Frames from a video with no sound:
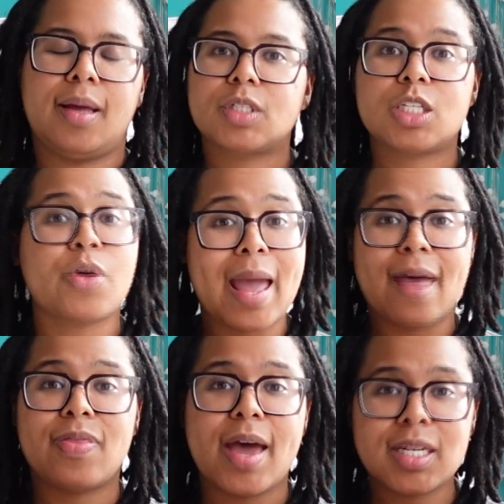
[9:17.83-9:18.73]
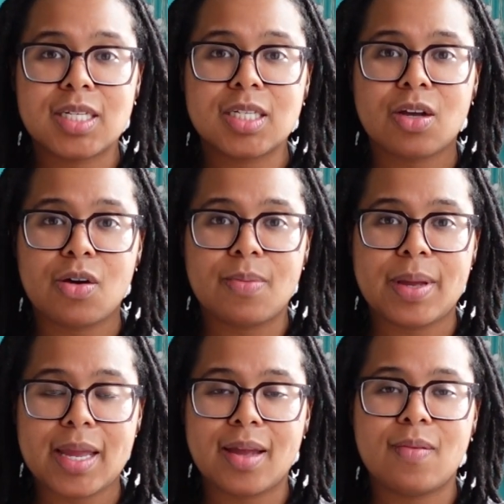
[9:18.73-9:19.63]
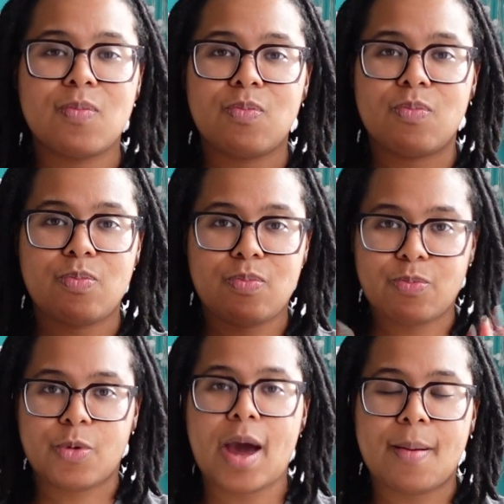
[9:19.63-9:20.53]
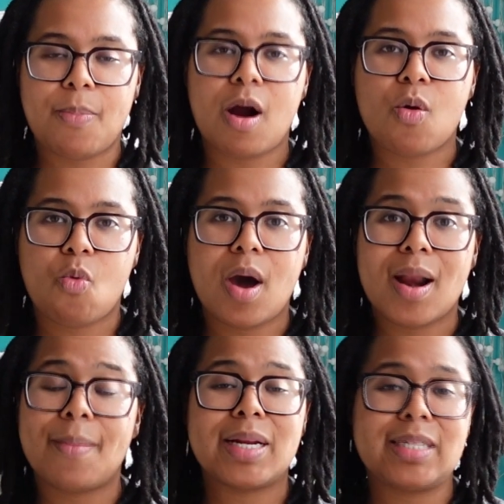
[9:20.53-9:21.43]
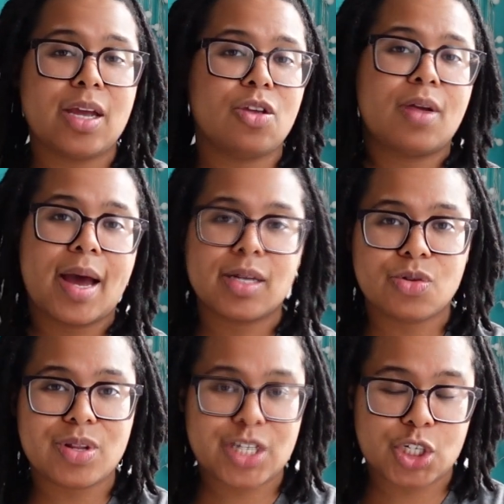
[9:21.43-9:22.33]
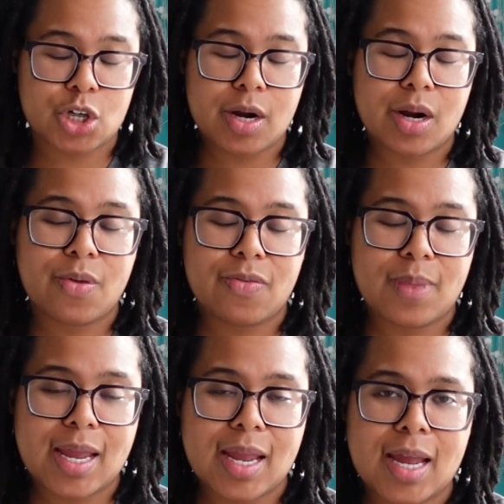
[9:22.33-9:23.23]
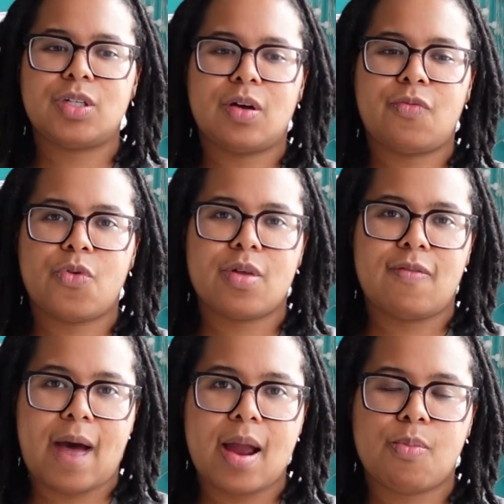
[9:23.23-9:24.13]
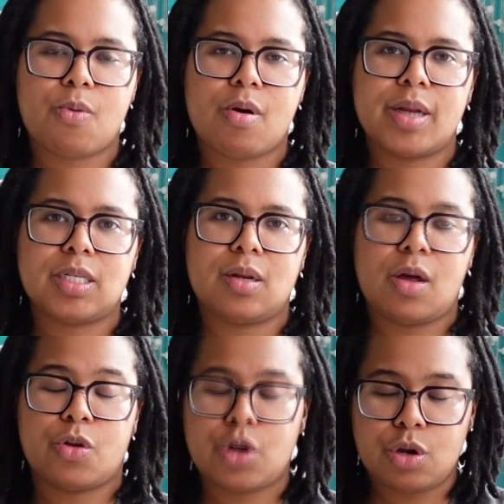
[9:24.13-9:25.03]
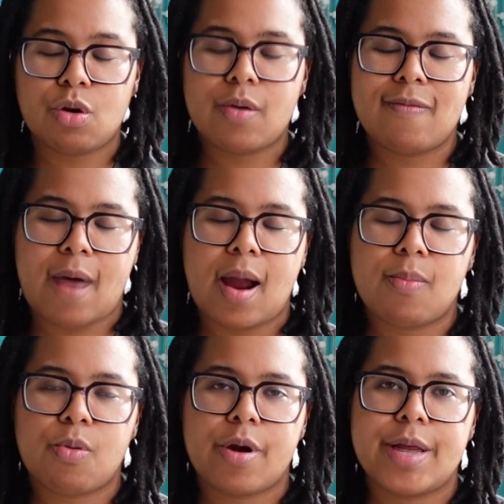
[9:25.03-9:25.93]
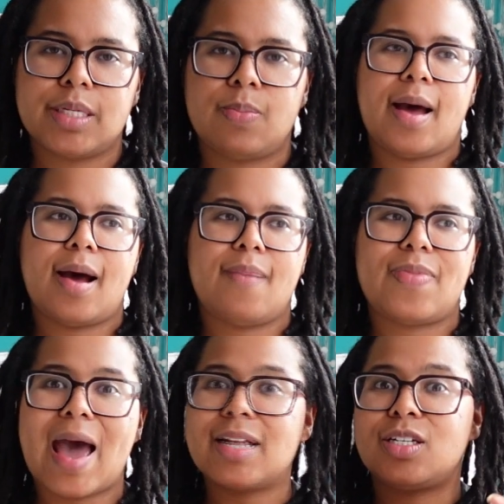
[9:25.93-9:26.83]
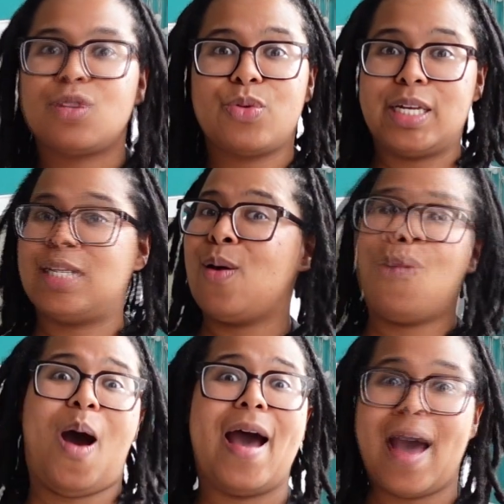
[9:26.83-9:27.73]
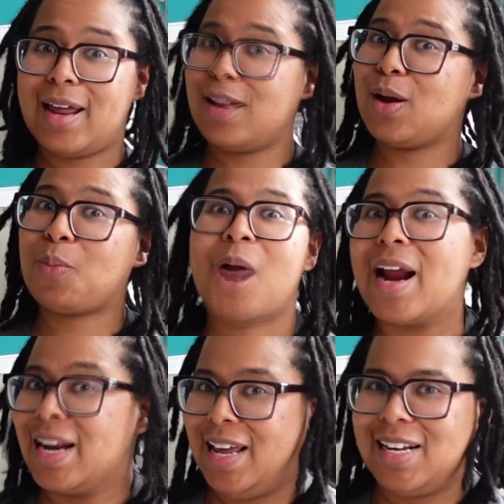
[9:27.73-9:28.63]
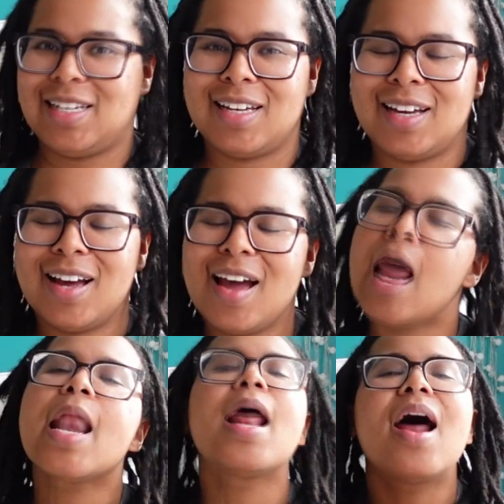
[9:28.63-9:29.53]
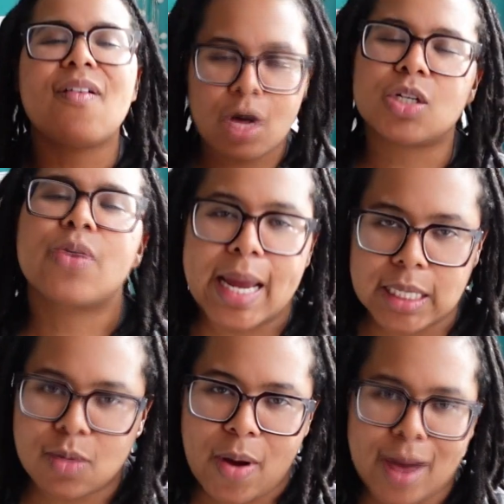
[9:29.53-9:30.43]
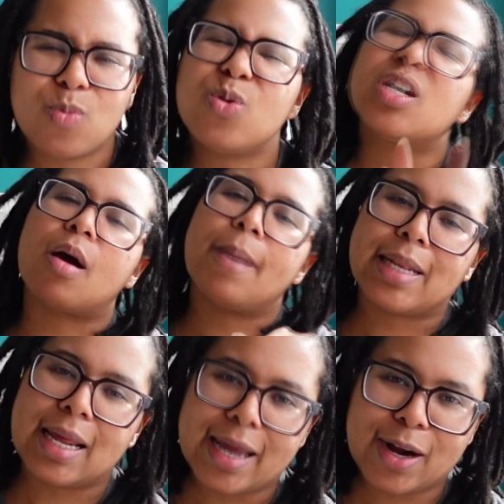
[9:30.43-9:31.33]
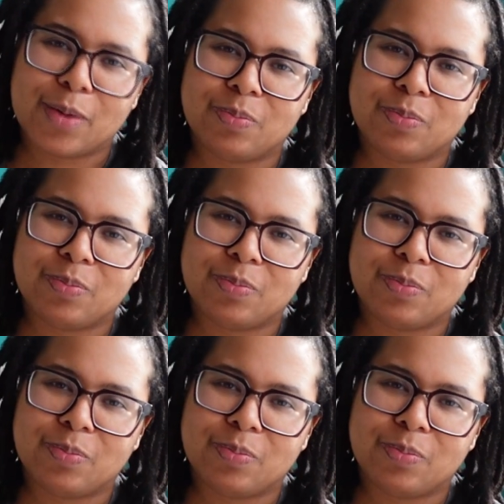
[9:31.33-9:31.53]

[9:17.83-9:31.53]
So yeah, that's just gonna be kind of part 1. I'm going to take you guys on this journey with me for the fibroids, the uterine fibroids. That's the reason why I look pregnant. Then I've also gained some weight. We'll talk about that later.